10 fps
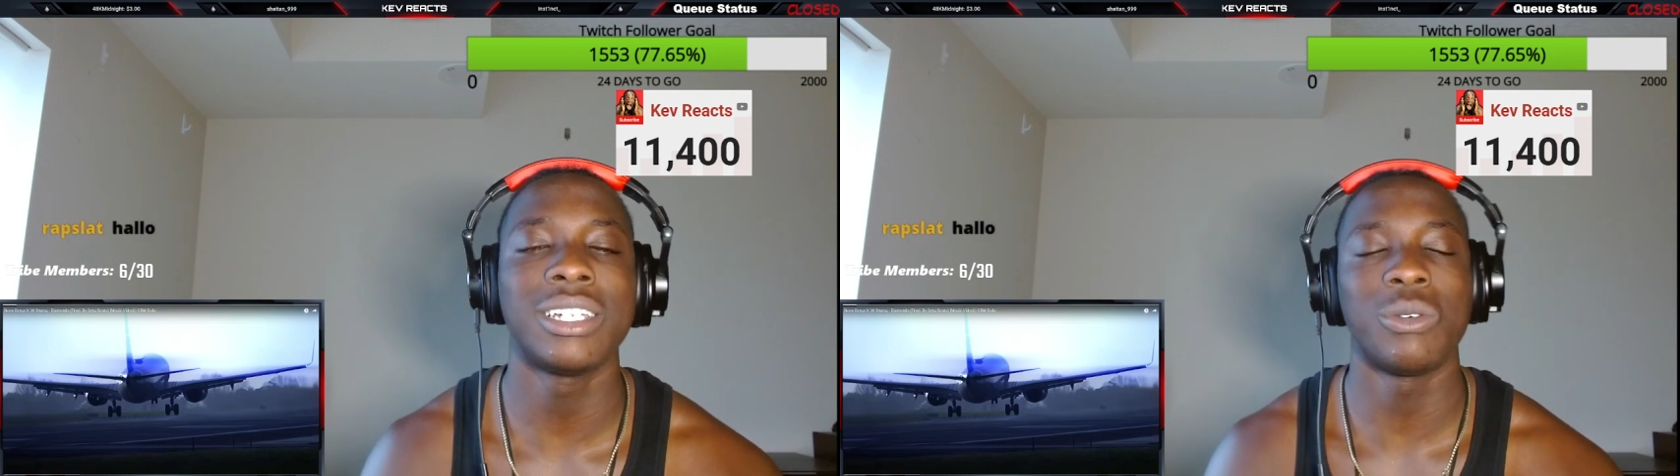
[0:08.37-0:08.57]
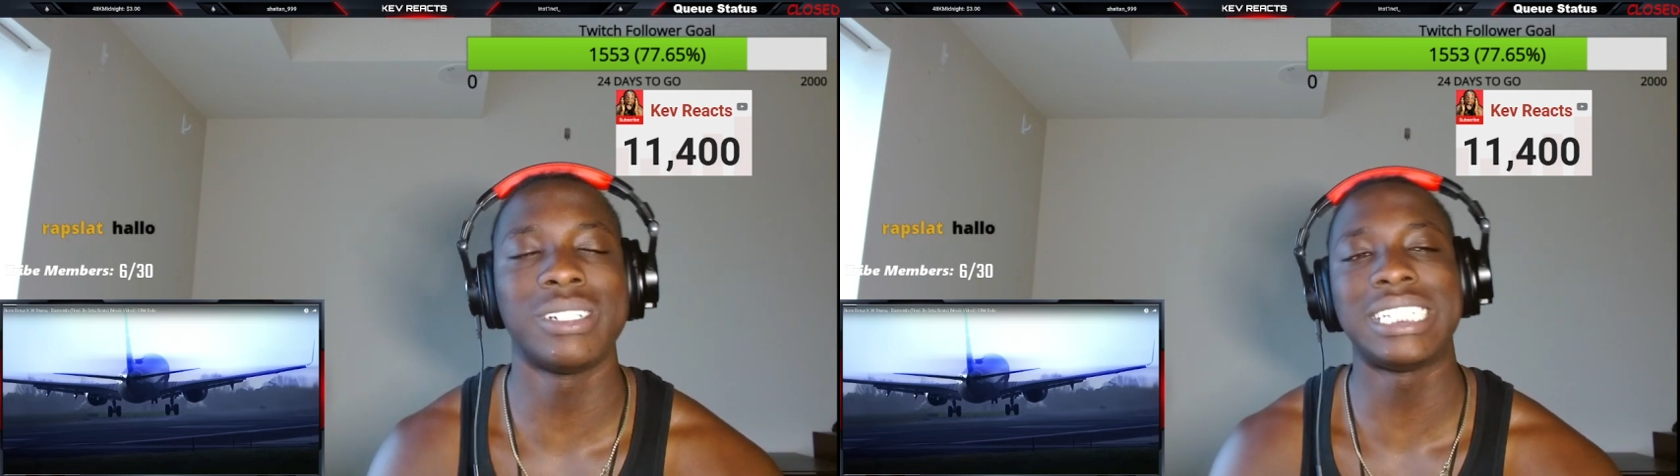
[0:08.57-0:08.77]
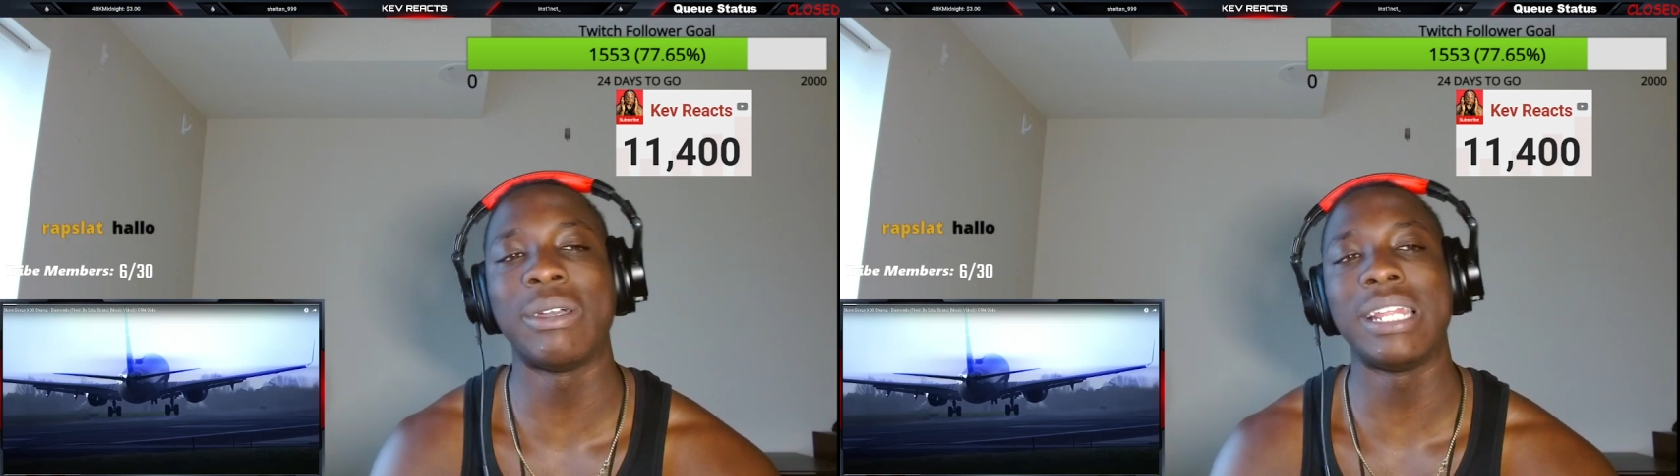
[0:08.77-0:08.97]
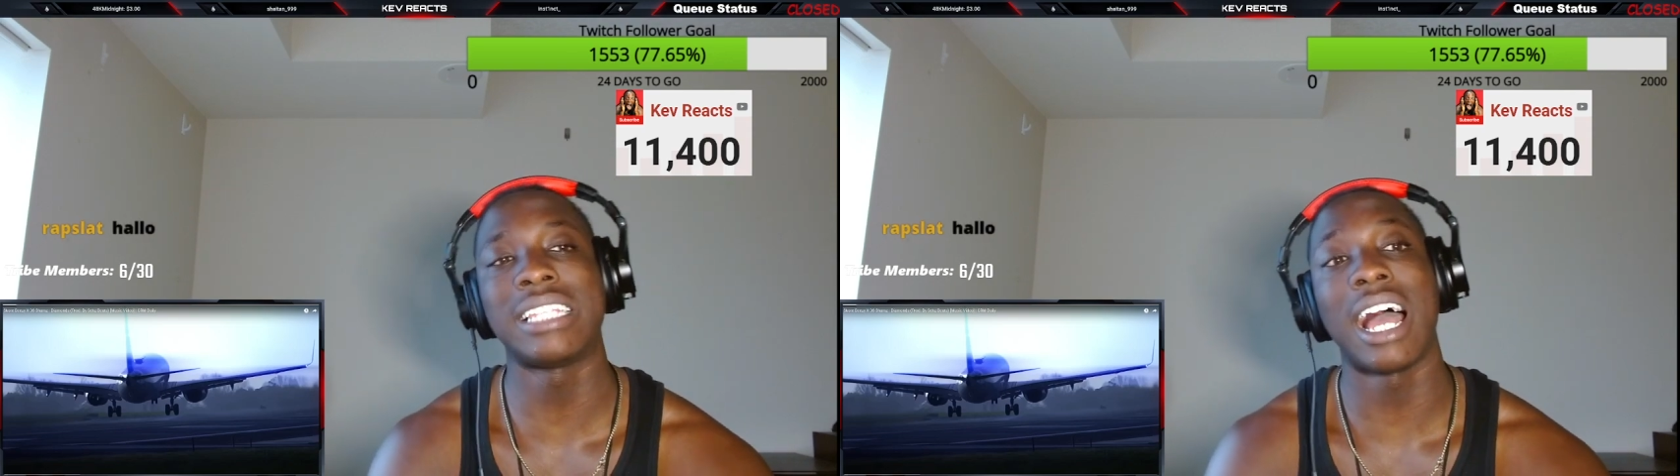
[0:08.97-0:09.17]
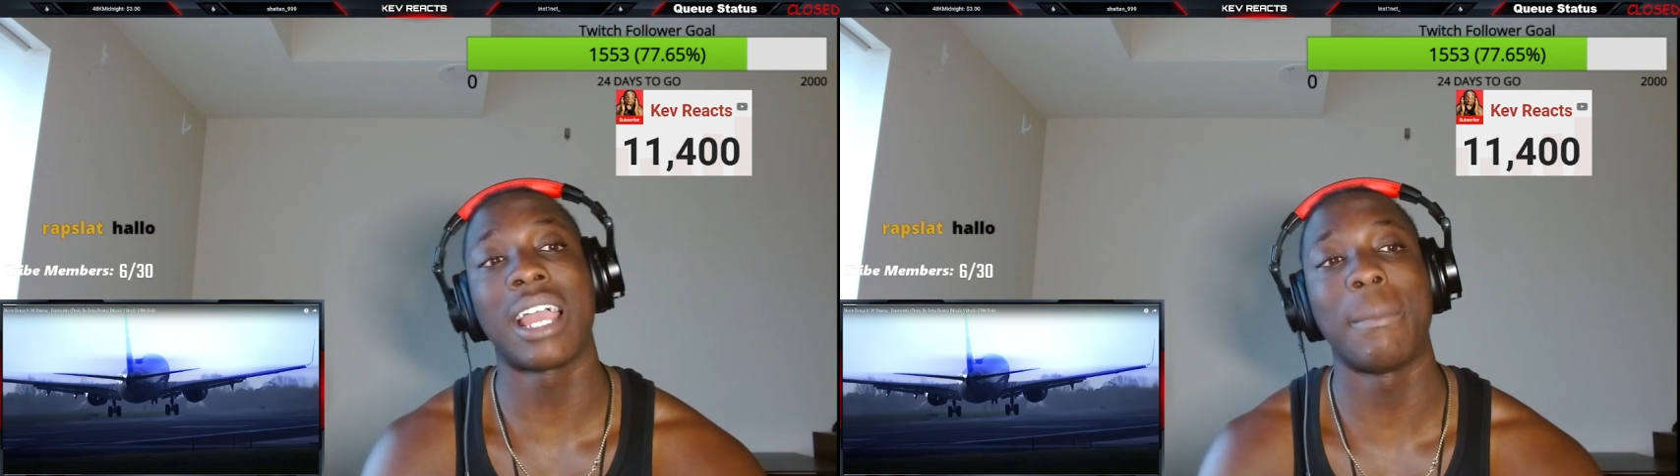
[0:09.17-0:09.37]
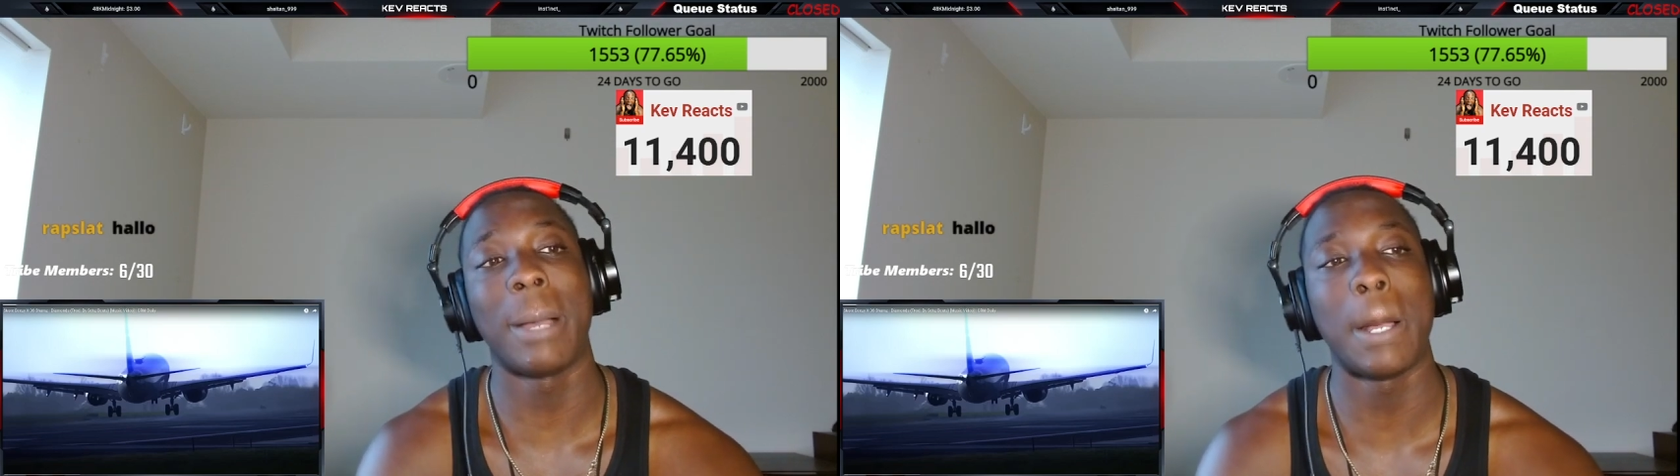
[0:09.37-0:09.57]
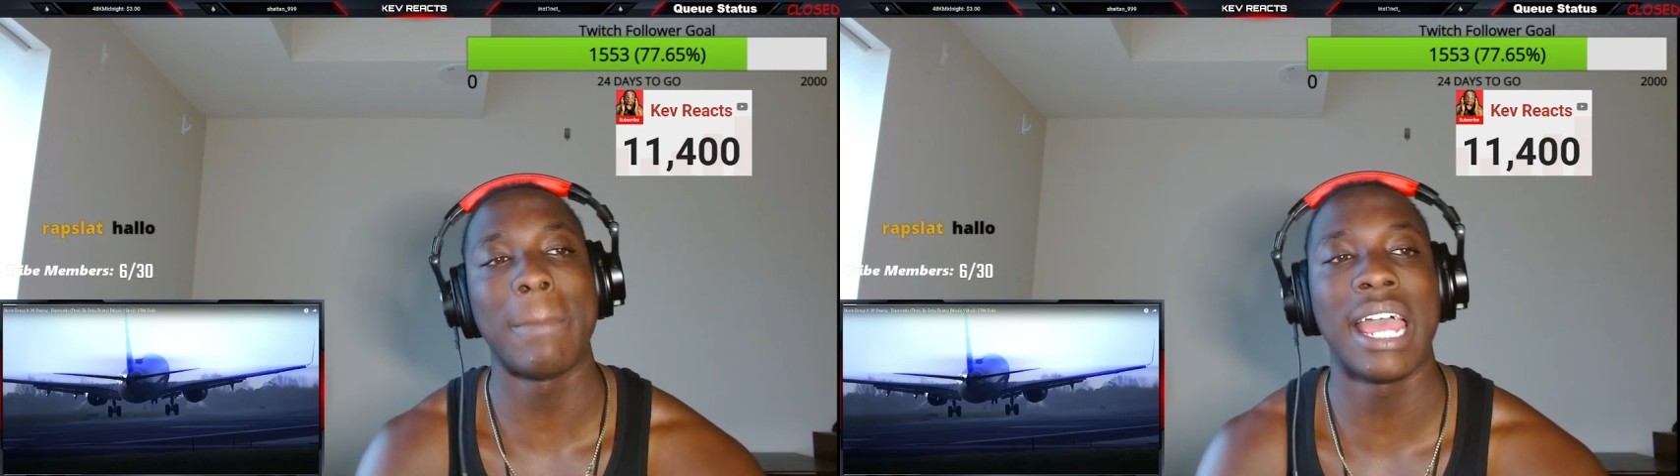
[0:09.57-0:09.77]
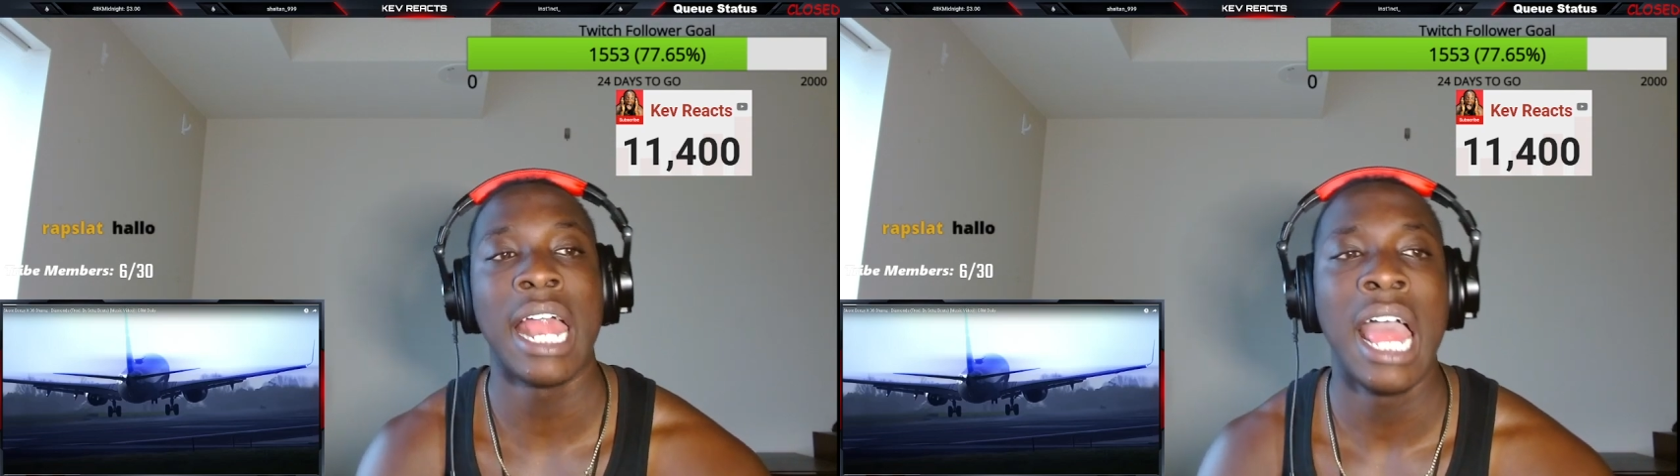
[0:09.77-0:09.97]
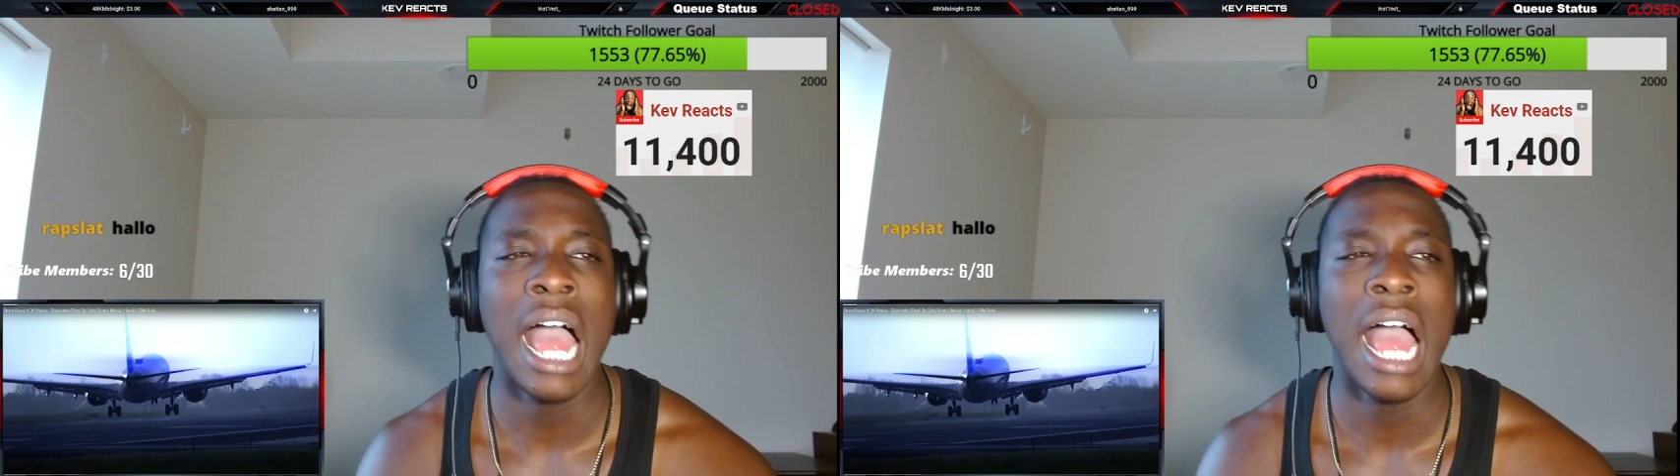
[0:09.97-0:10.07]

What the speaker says: We'll see what he's talking about, man.